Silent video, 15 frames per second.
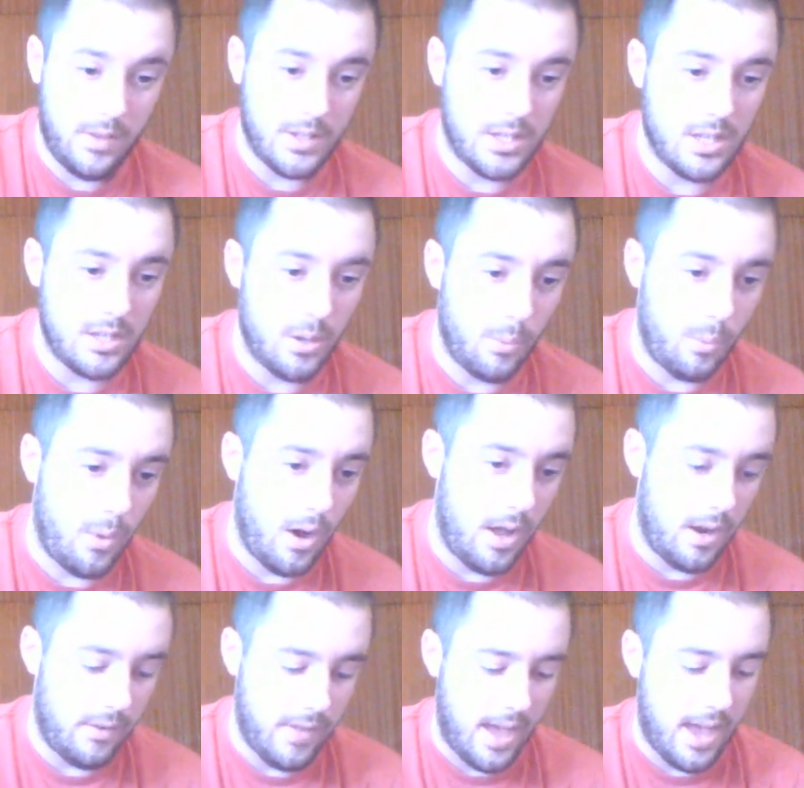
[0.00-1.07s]
This is the
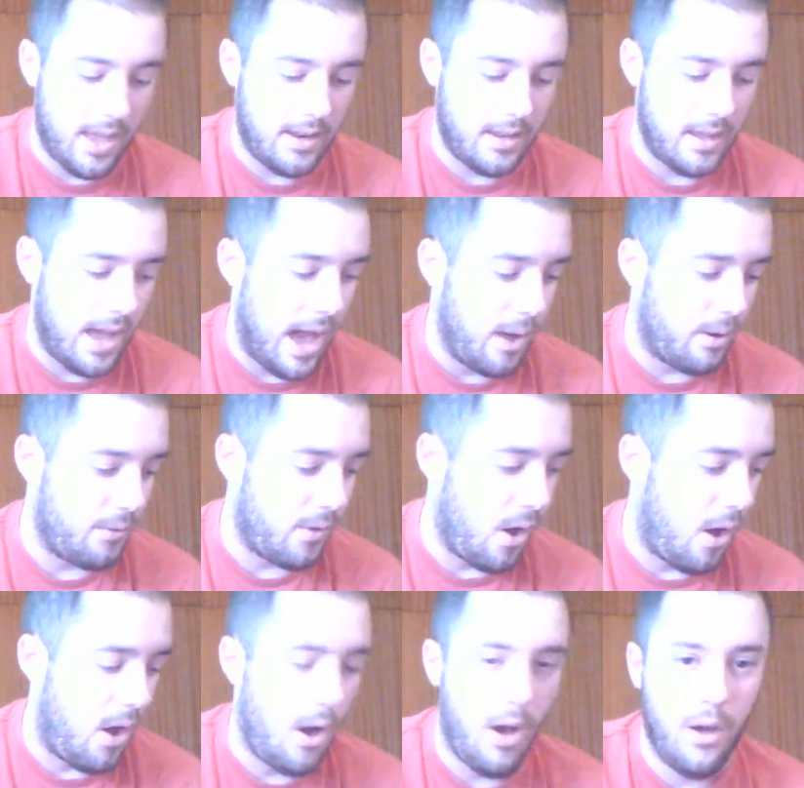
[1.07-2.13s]
one that out of
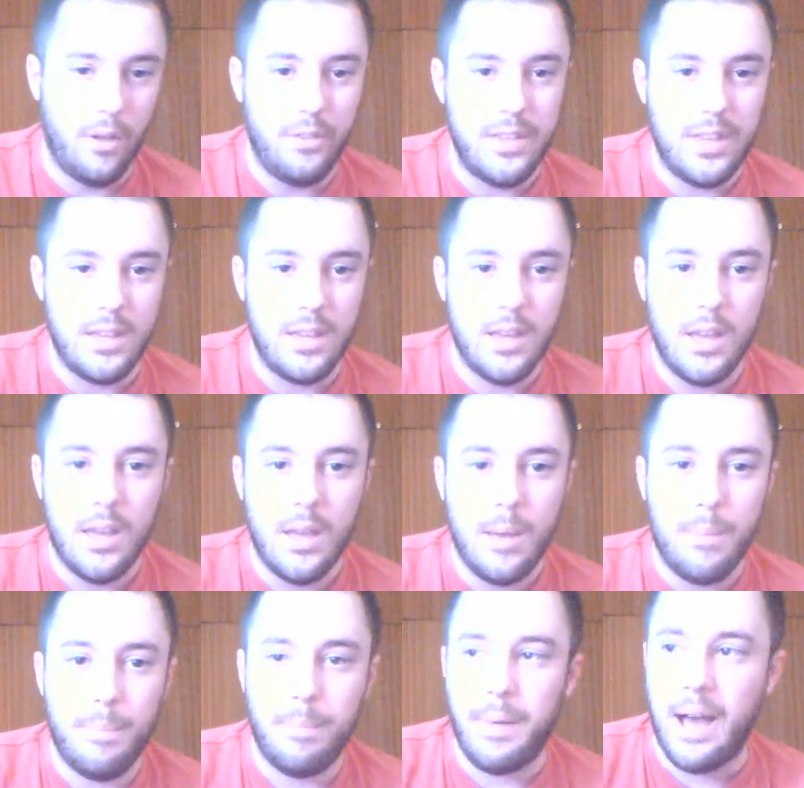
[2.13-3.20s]
all the
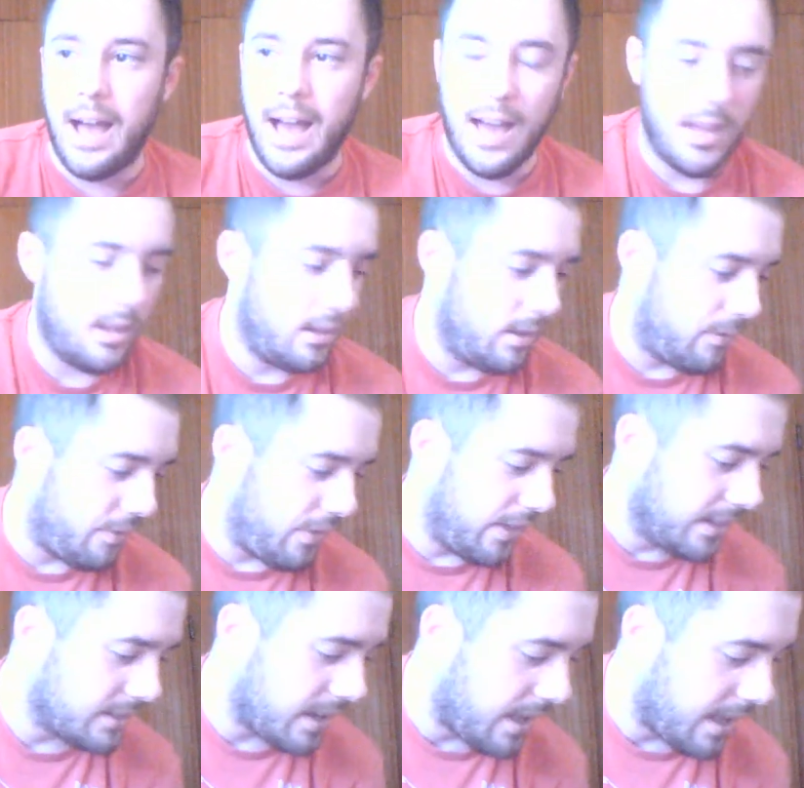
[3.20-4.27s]
pile of
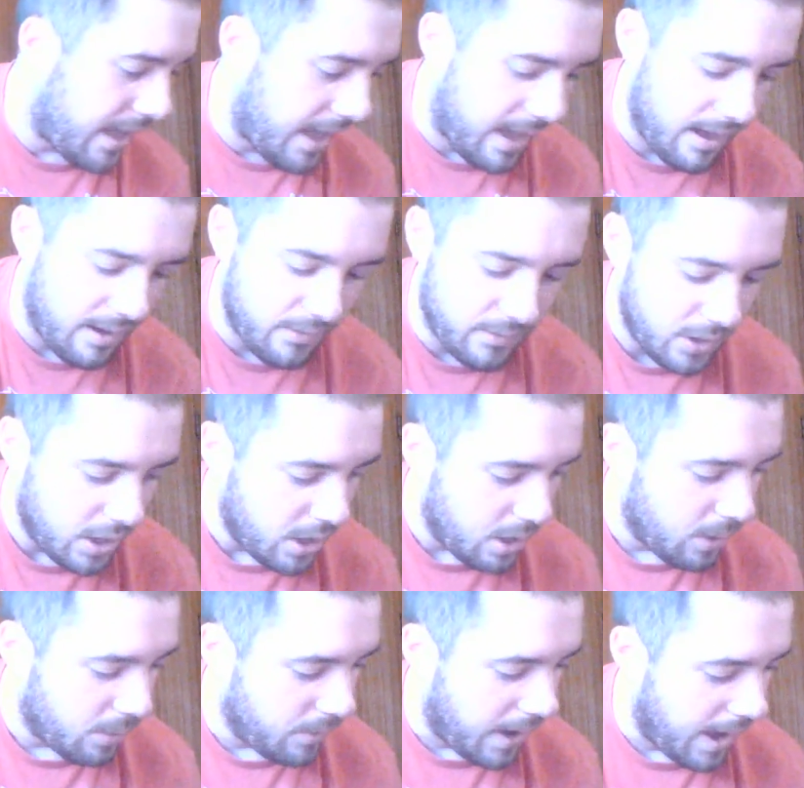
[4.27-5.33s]
things I have
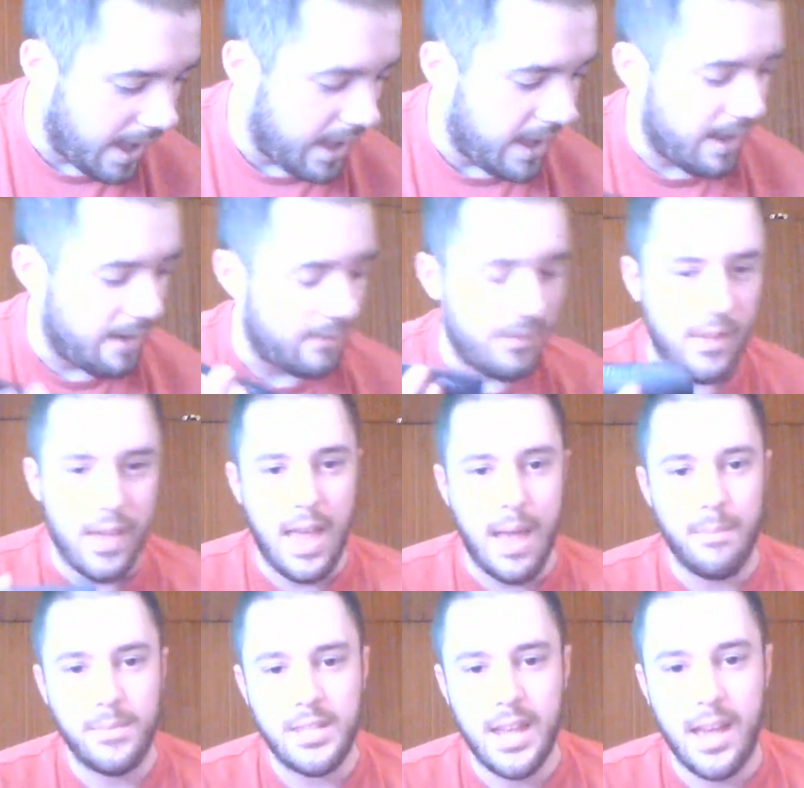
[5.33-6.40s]
the
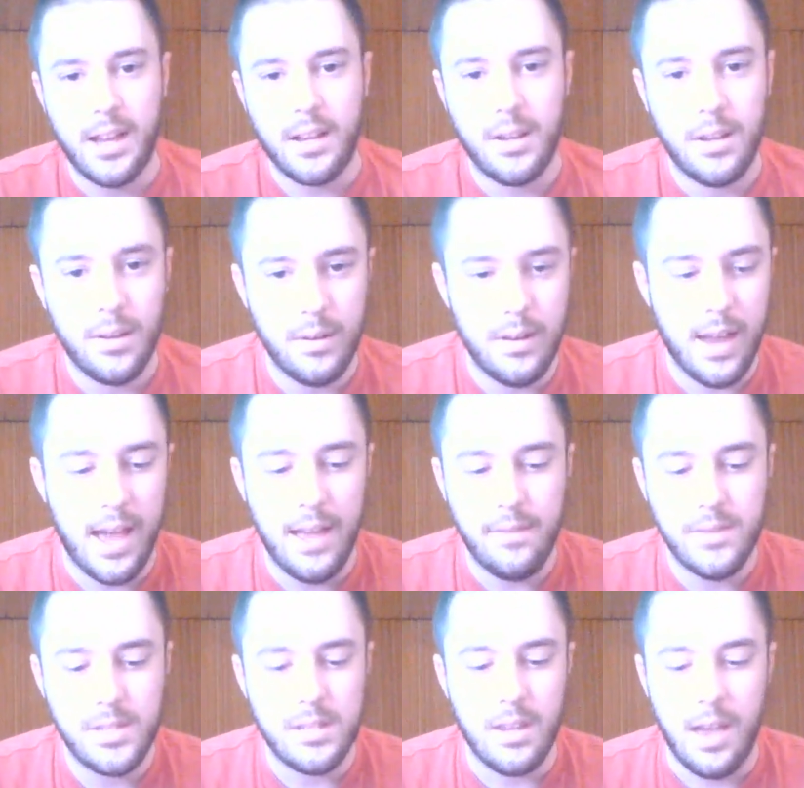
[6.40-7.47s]
MTech
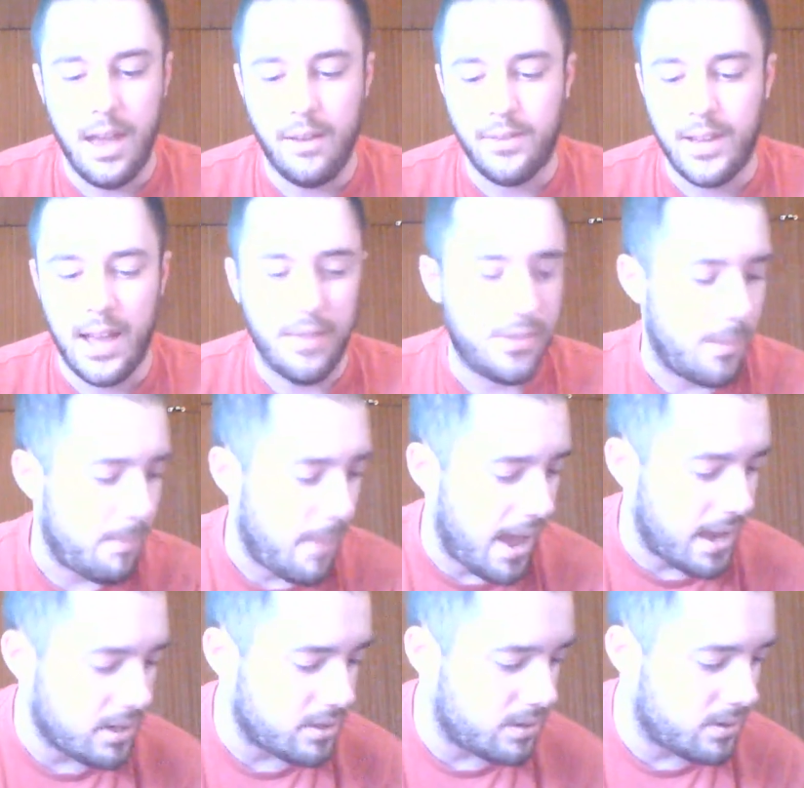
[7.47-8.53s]
knives, I've got the
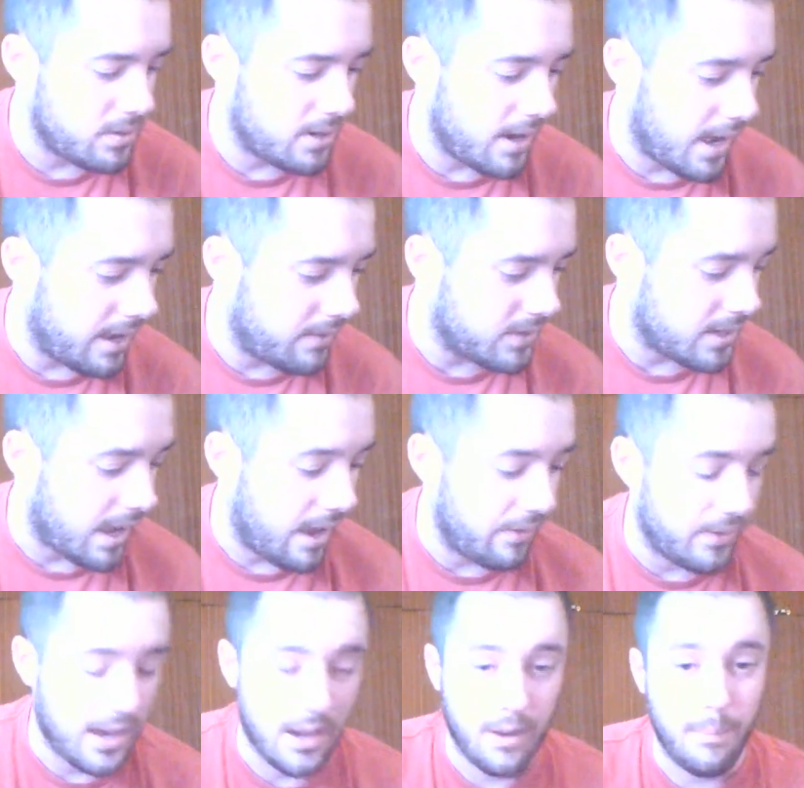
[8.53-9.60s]
Masters knives,
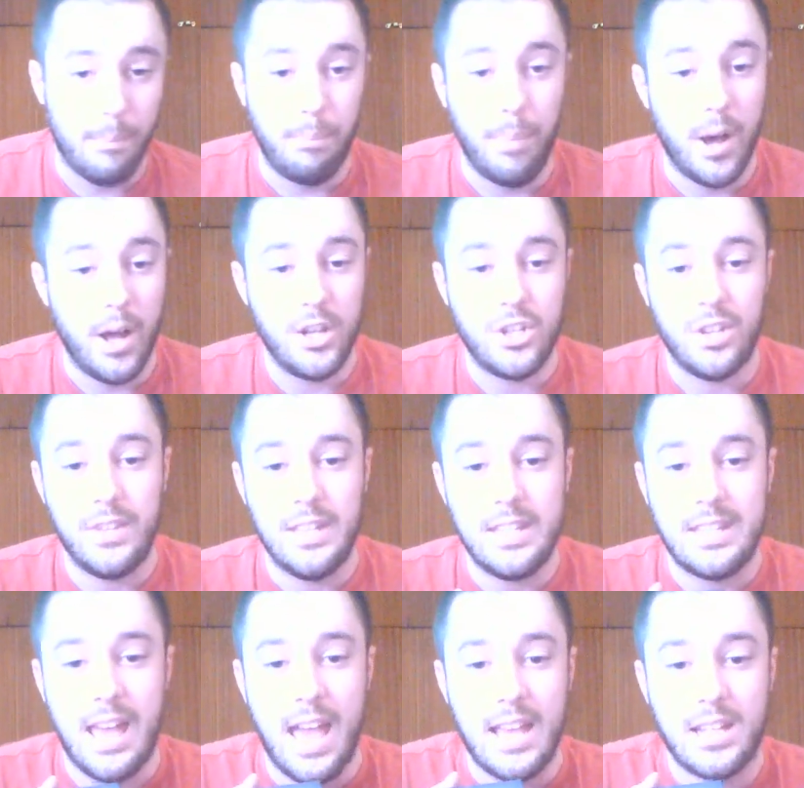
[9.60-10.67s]
I've got a bunch of these
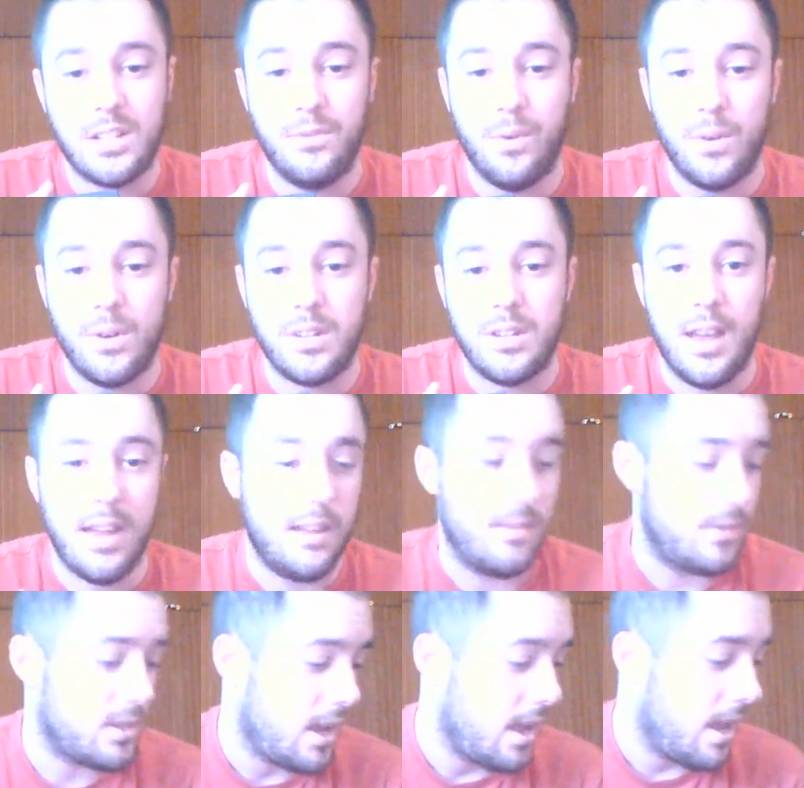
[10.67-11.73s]
Task Force
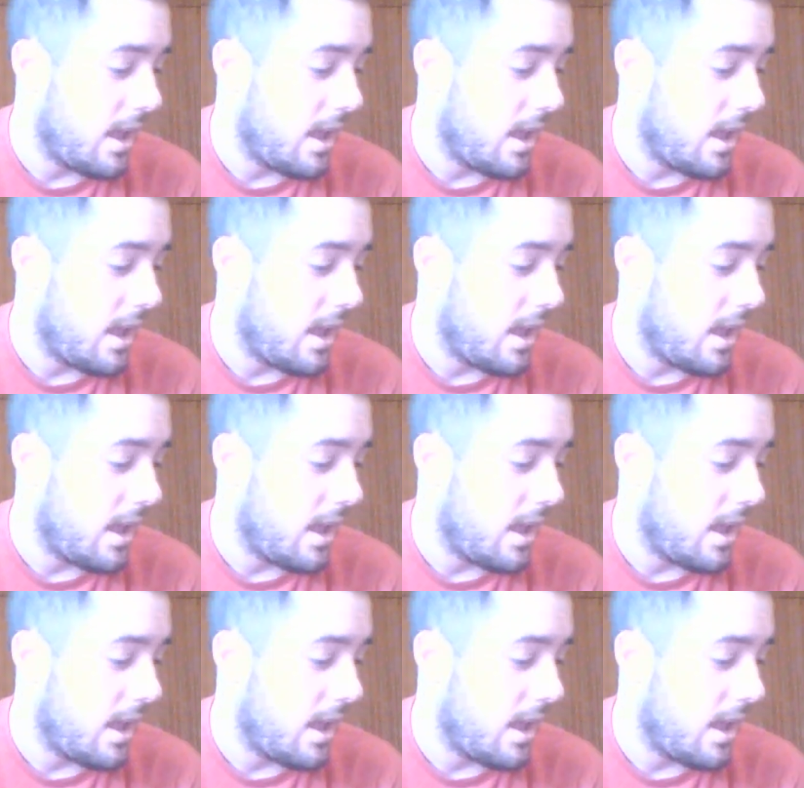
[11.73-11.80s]
knives,